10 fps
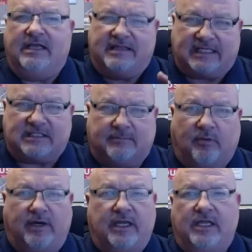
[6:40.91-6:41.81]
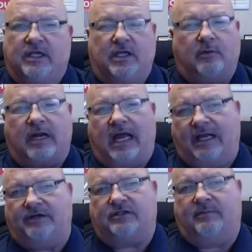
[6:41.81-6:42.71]
That's important. You don't want to
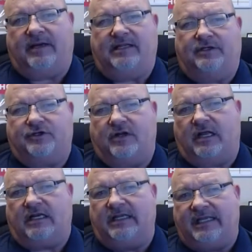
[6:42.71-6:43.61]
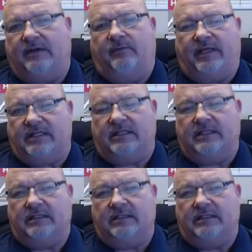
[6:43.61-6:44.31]
hire somebody that you're not clicking with,